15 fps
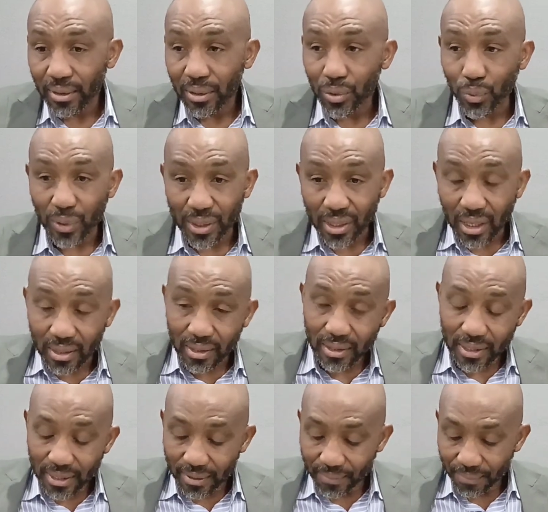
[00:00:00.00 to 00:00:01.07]
to
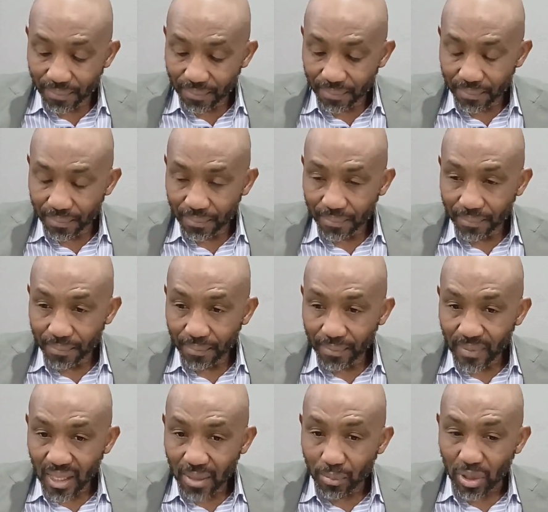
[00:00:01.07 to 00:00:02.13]
eternity.
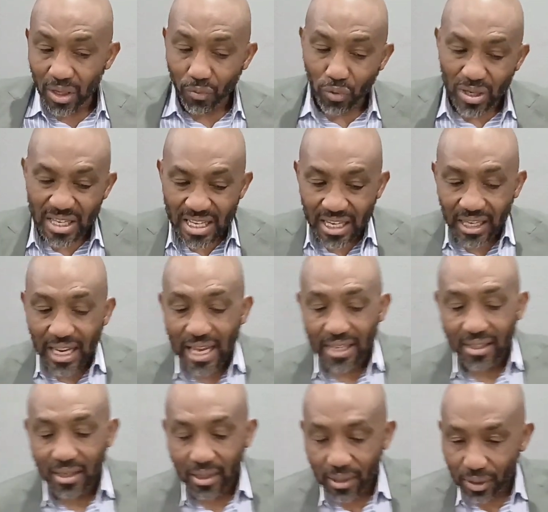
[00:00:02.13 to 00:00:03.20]
But if we
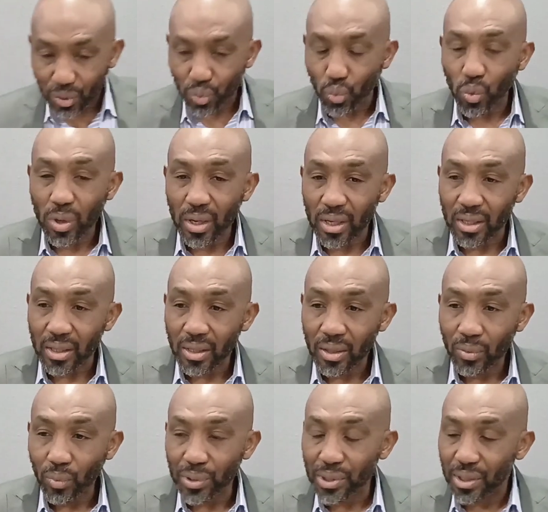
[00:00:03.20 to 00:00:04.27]
neglect this Word,
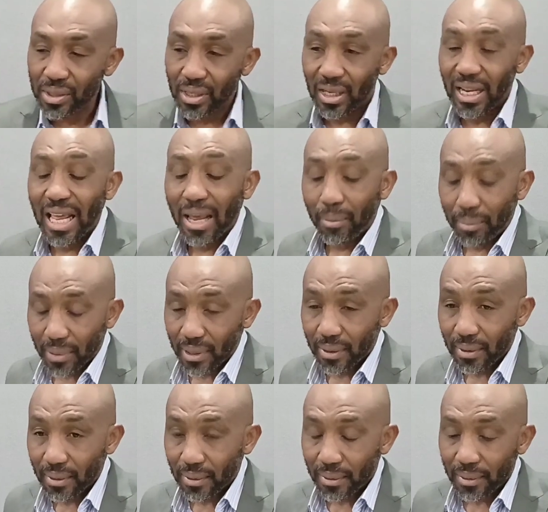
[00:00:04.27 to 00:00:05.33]
which is the lamp,
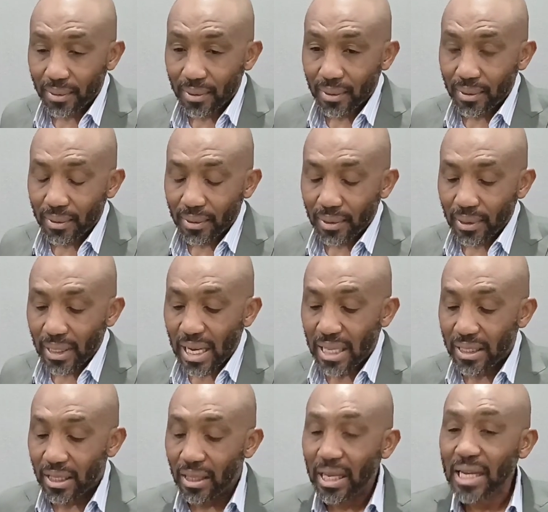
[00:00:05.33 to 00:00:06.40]
and
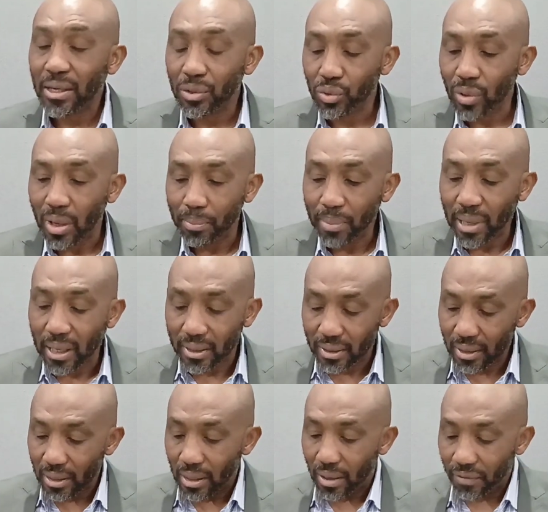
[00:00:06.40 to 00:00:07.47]
the light unto our path
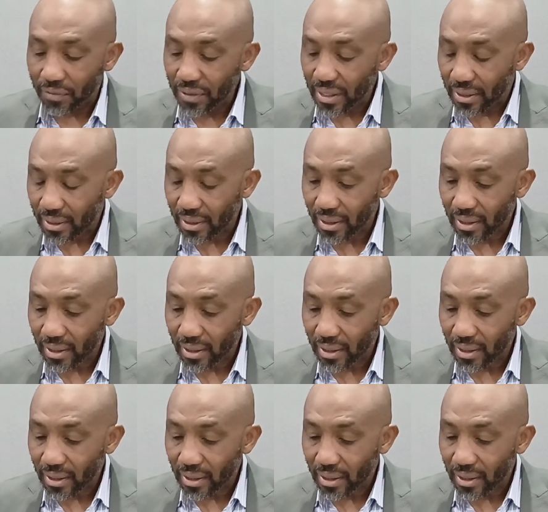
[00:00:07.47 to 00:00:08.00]
and our feet.